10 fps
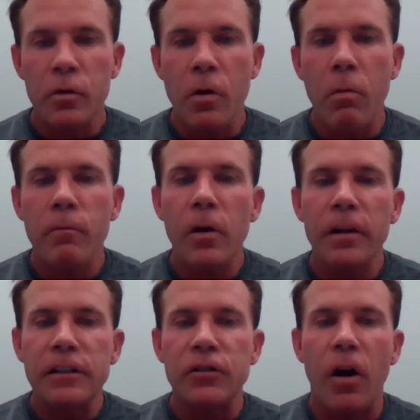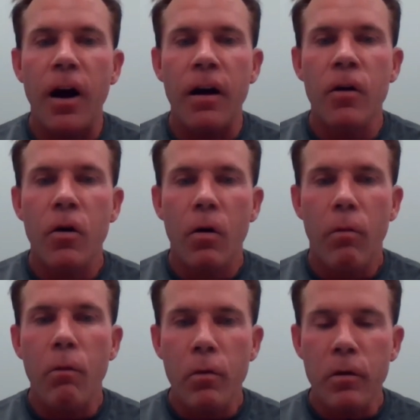no one really saw
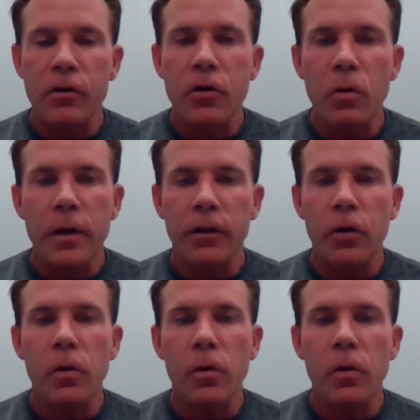what we were doing